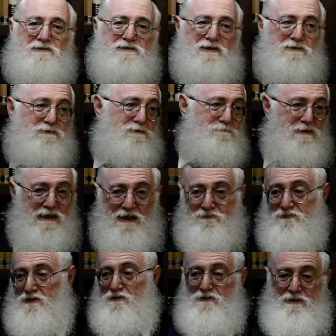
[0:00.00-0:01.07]
Sorrow would be
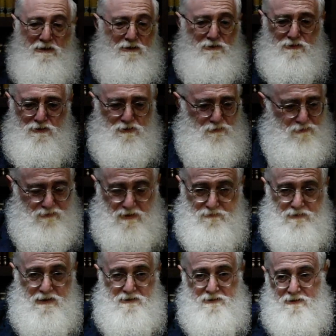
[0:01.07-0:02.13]
after 2-3
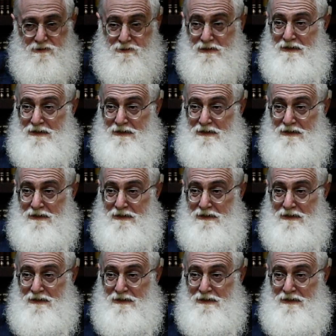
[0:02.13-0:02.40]
weeks.